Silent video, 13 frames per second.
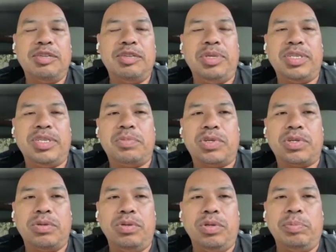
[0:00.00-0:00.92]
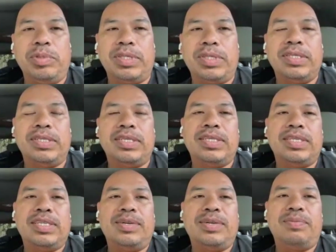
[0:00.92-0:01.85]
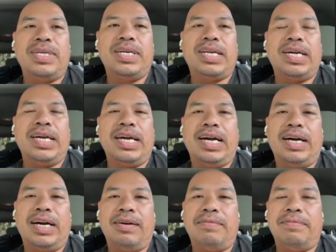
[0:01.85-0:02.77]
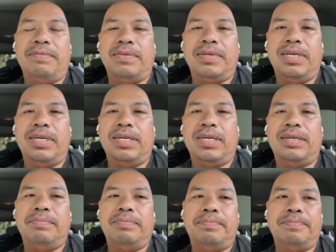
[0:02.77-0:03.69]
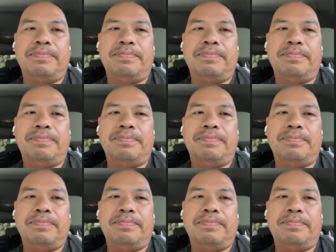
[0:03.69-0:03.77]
build more coops. We gotta have um